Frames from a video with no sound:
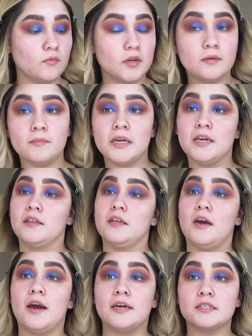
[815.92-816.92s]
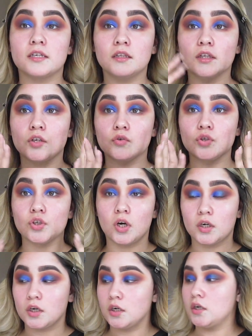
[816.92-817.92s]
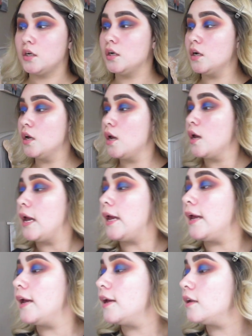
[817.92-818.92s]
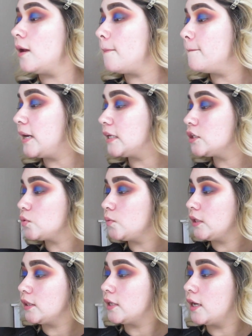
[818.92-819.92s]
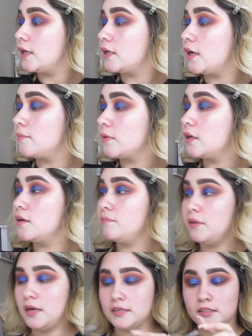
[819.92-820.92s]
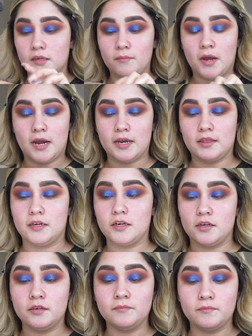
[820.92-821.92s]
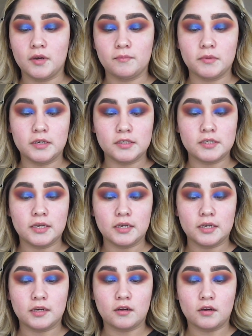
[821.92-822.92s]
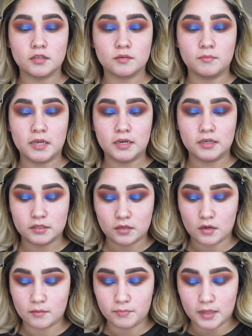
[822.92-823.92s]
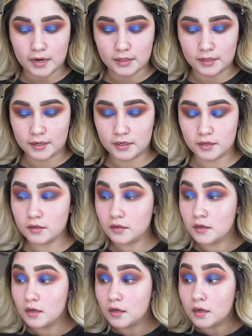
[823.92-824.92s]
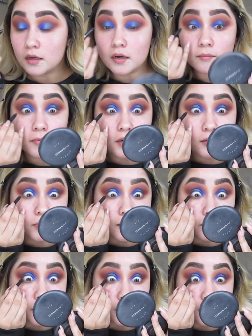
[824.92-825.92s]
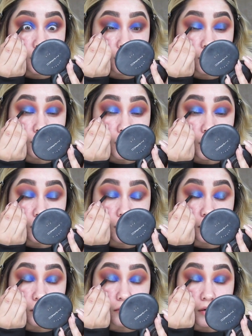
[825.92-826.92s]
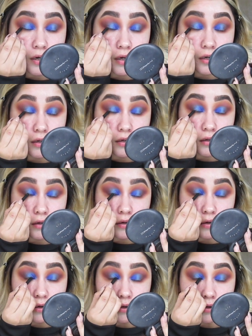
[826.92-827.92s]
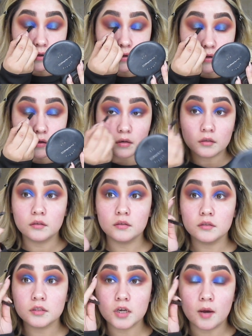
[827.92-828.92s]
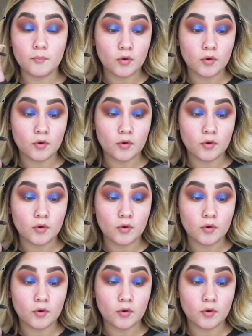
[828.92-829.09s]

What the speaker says: want to make the eyes a little darker, and by doing that I'm gonna apply some eyeliner. I'm gonna take It Cosmetics black liner, and I'm gonna be putting some eyeliner right here on the top